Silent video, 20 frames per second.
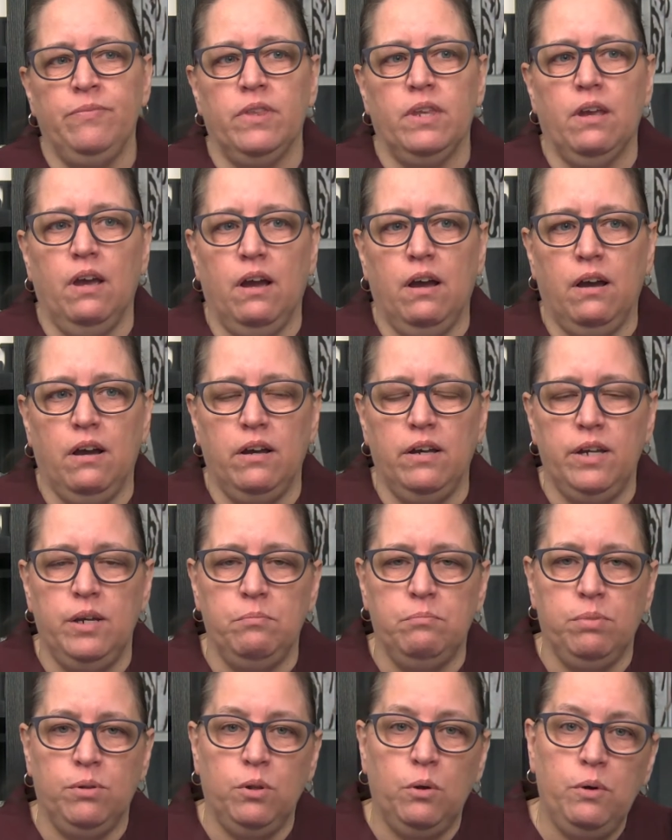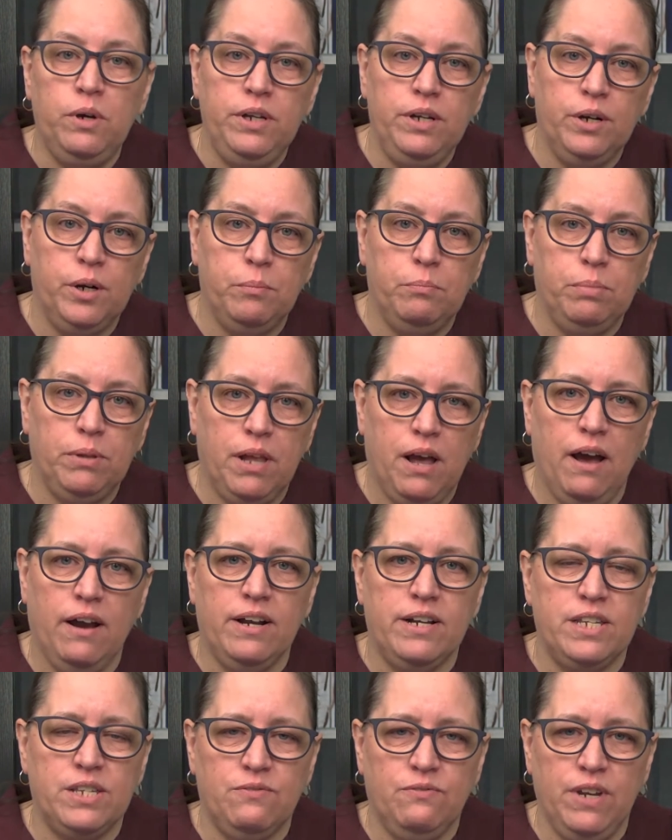employer
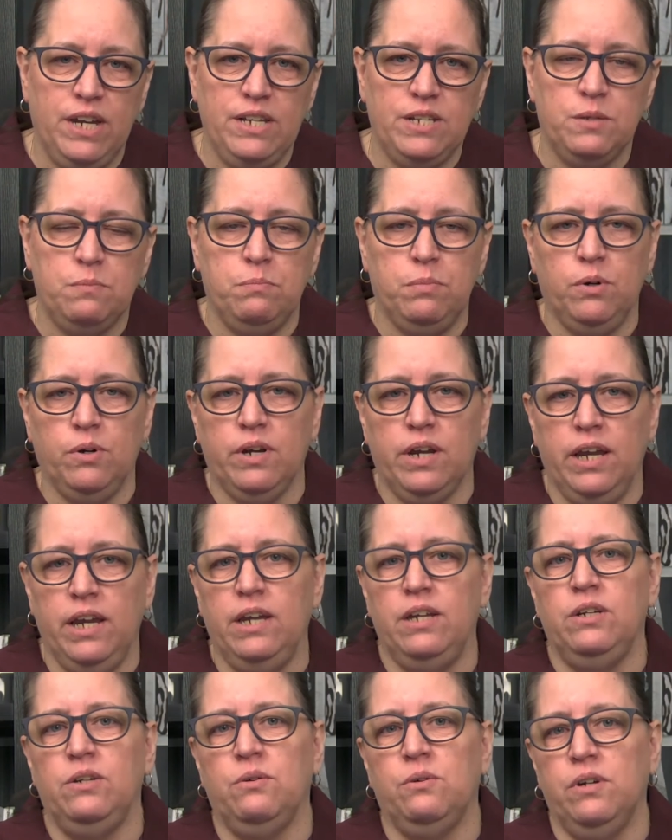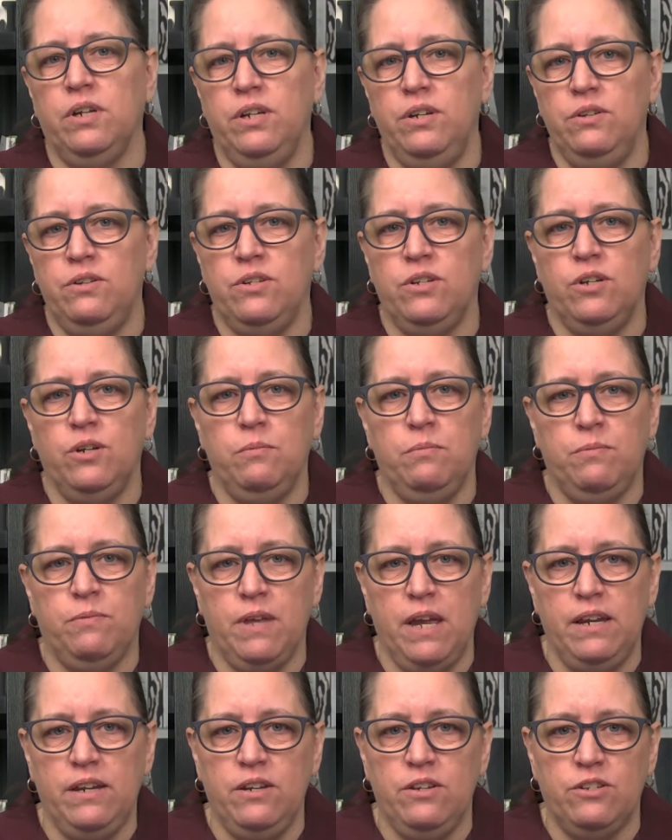blocks Facebook and or YouTube,
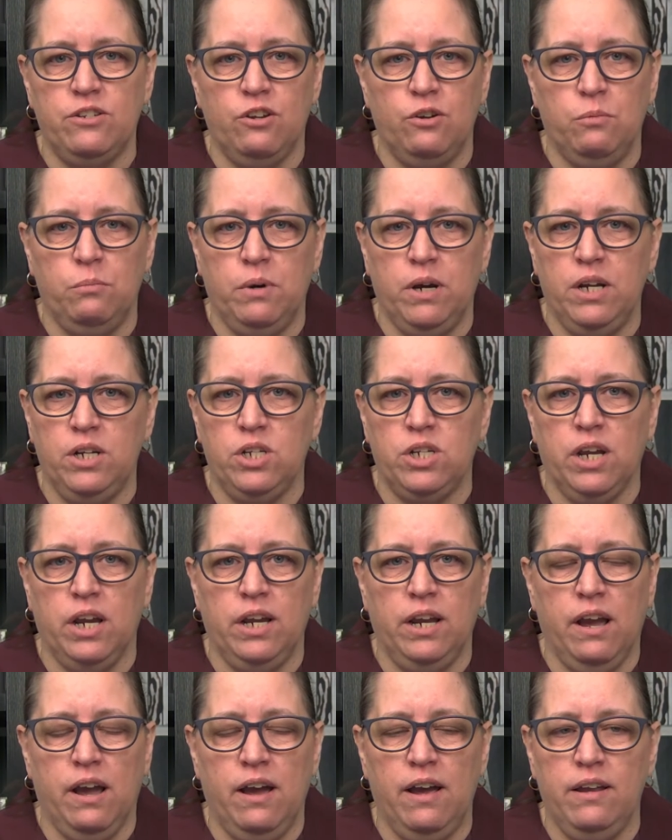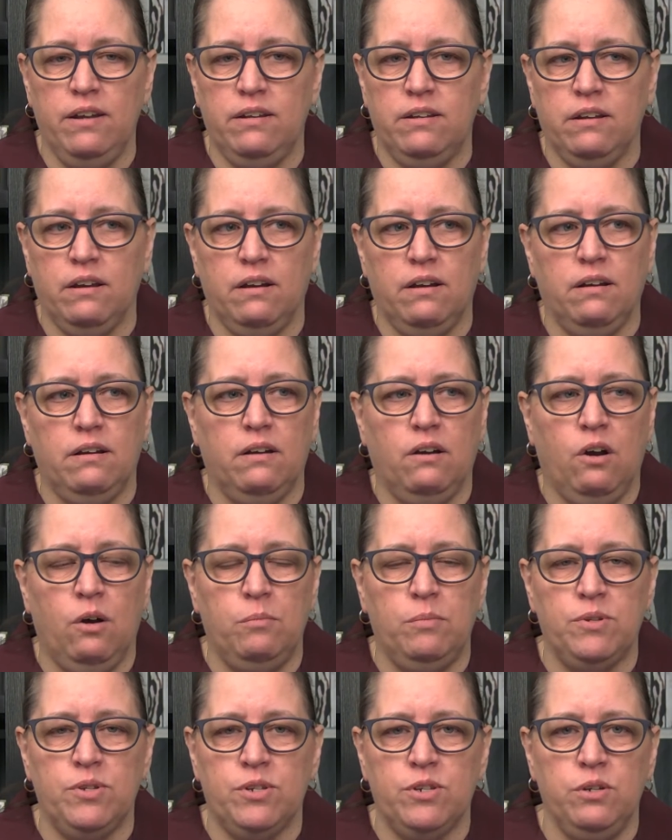thank you so much. I got
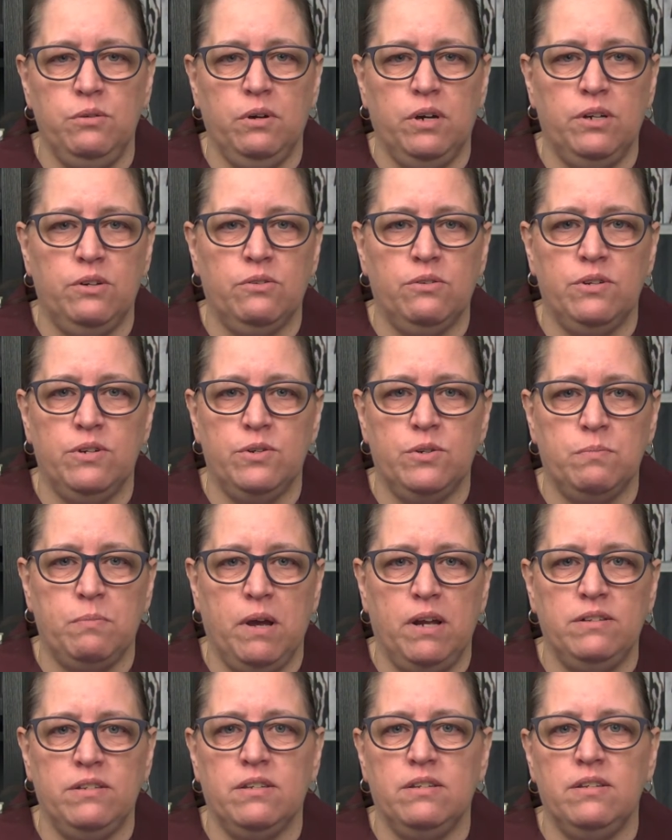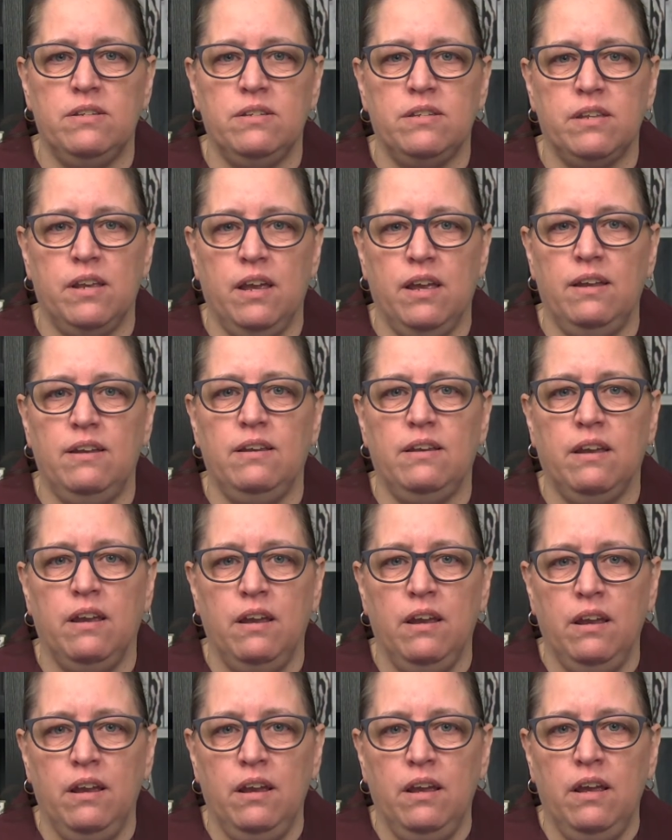almost 200 responses, and
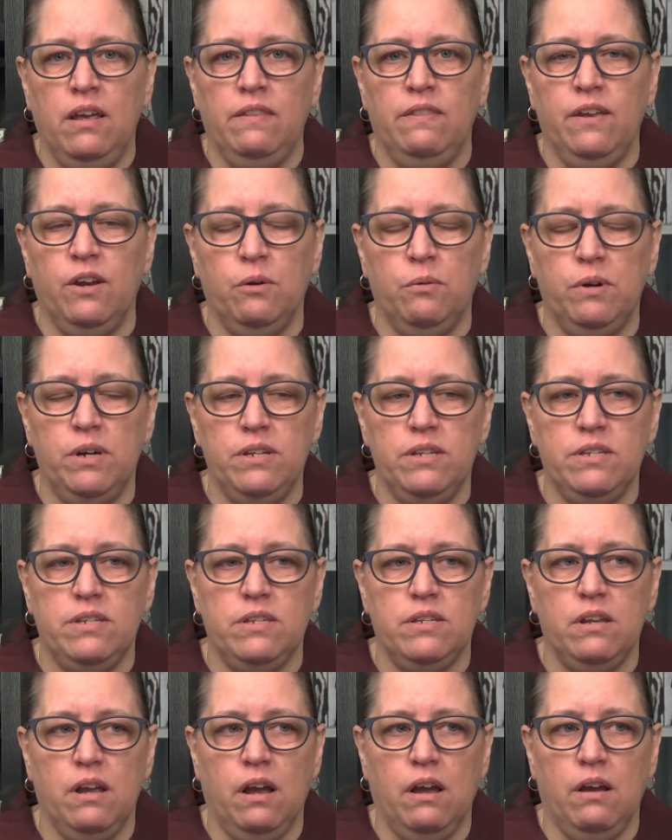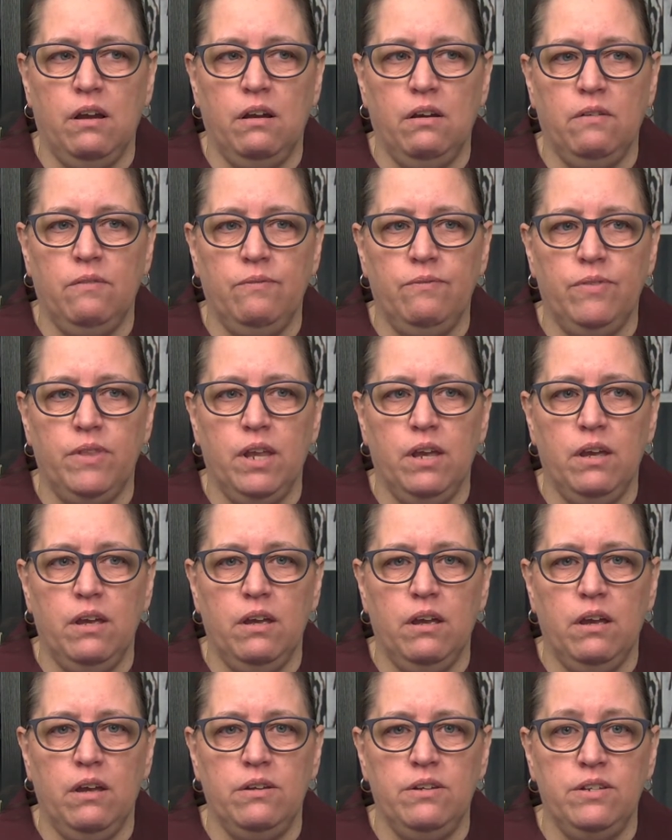there was
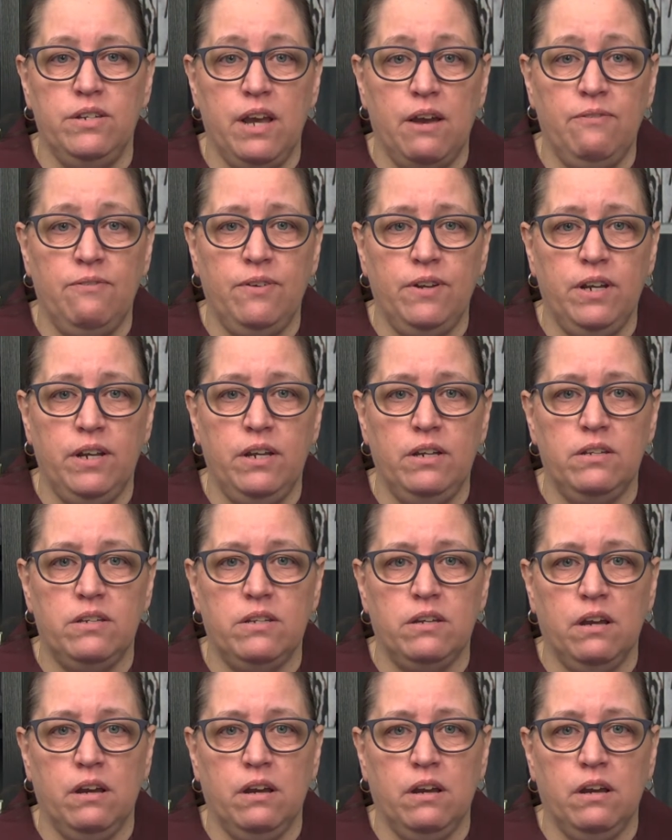a definite,